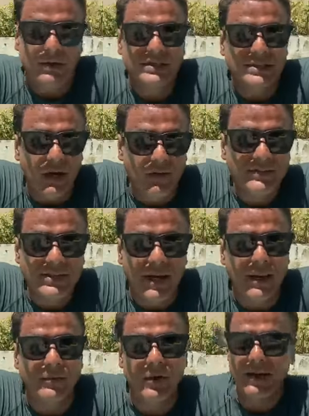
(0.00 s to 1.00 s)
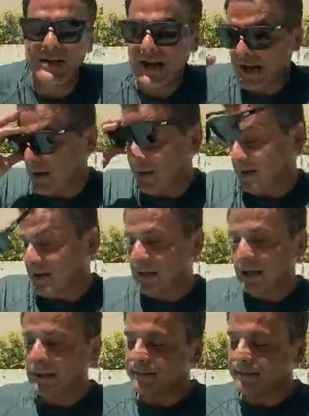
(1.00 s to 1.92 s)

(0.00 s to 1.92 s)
a tough time right now, and